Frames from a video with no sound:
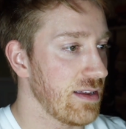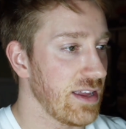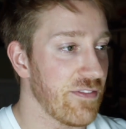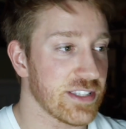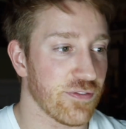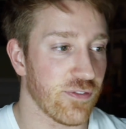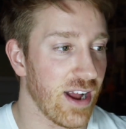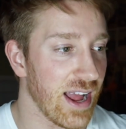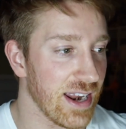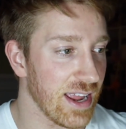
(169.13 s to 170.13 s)
If it's a
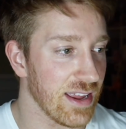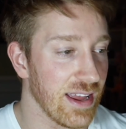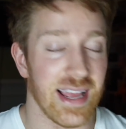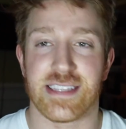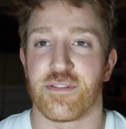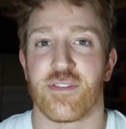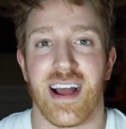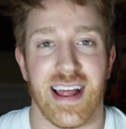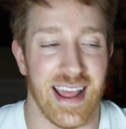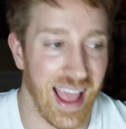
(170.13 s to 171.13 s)
Friday, it's a Friday.